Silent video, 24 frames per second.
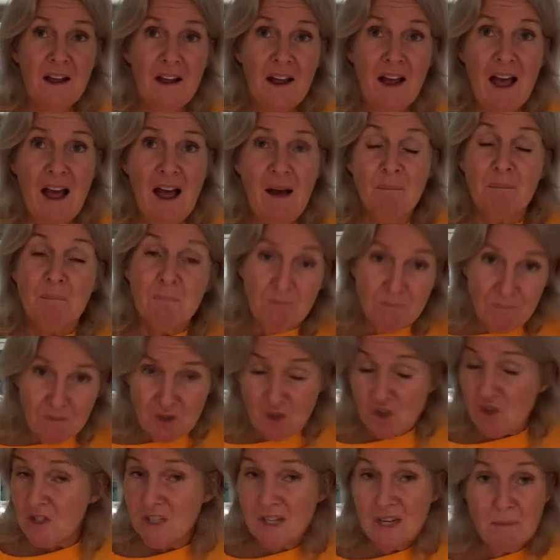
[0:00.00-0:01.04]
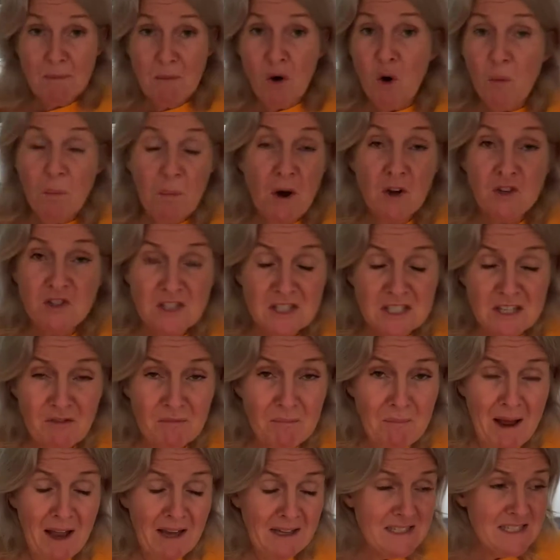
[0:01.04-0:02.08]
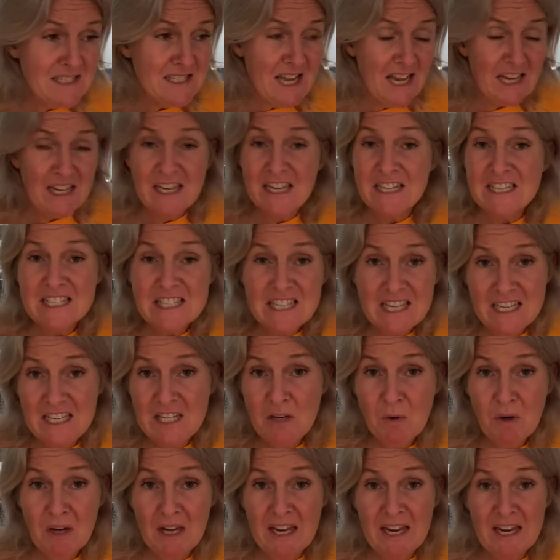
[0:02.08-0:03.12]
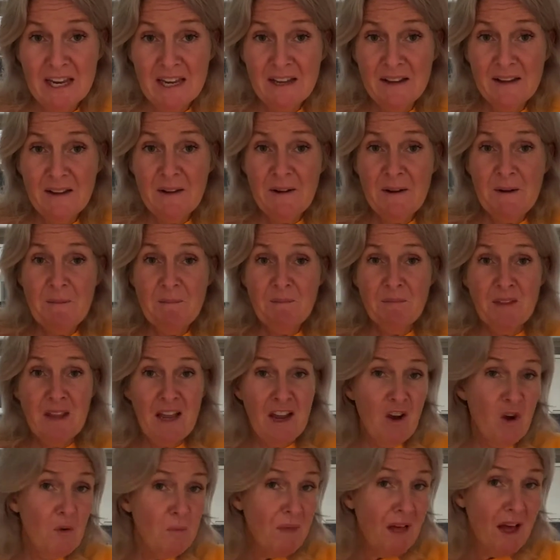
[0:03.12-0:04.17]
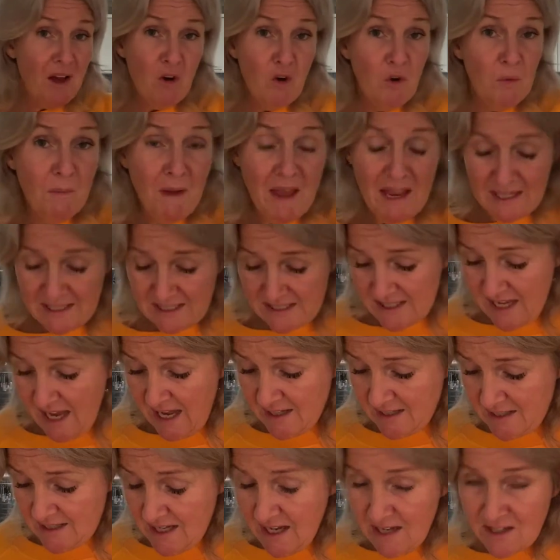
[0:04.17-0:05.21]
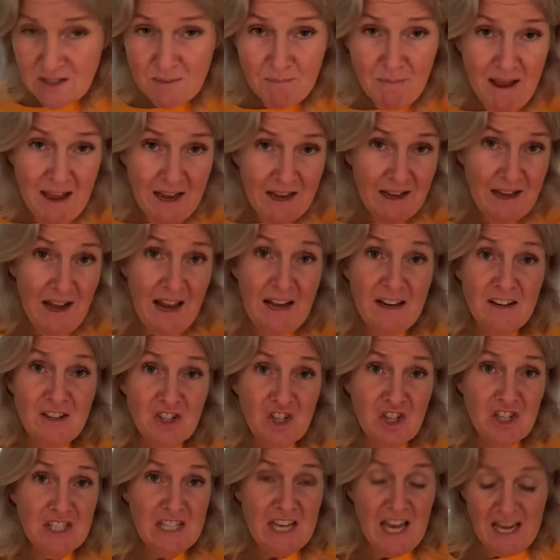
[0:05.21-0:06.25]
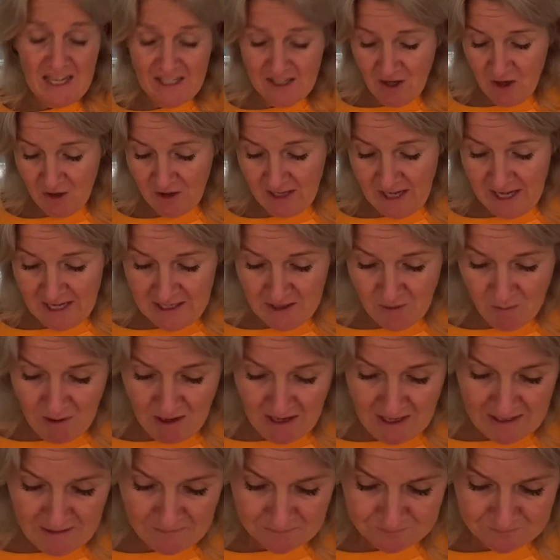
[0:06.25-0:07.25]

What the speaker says: I'm just in a more positive mindset continually. I hope that all makes sense. That's my analogy take on it anyway.